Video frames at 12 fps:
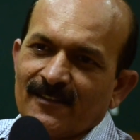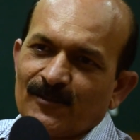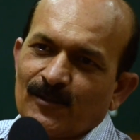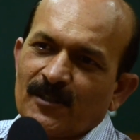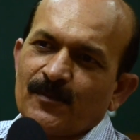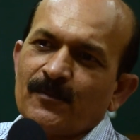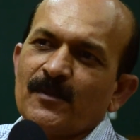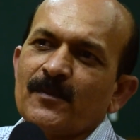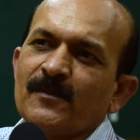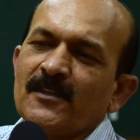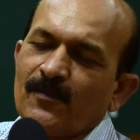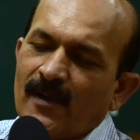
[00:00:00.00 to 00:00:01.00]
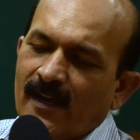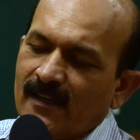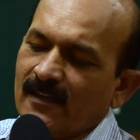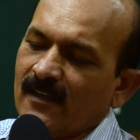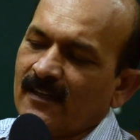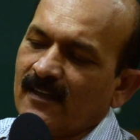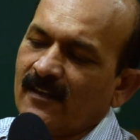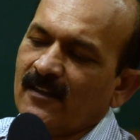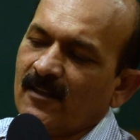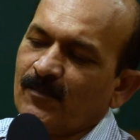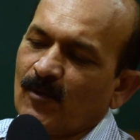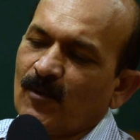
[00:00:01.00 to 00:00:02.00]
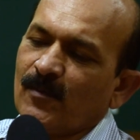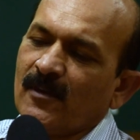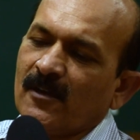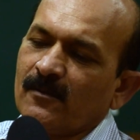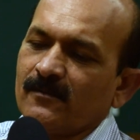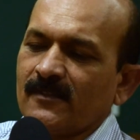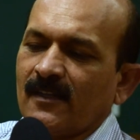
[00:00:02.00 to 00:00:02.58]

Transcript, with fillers: So if we define a clear problem,